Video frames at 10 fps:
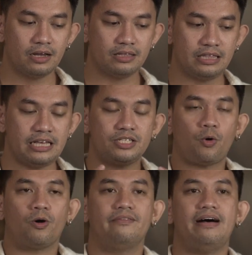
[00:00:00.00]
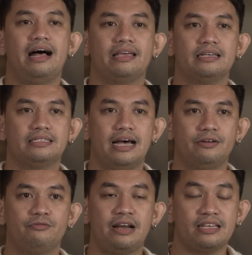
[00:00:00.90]
these core values that
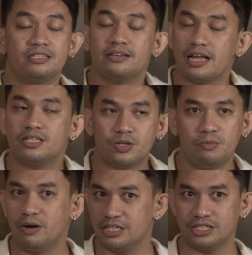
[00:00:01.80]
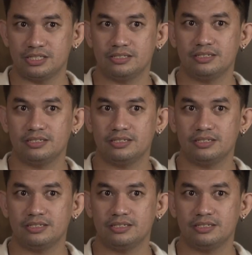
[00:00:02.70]
resonate so much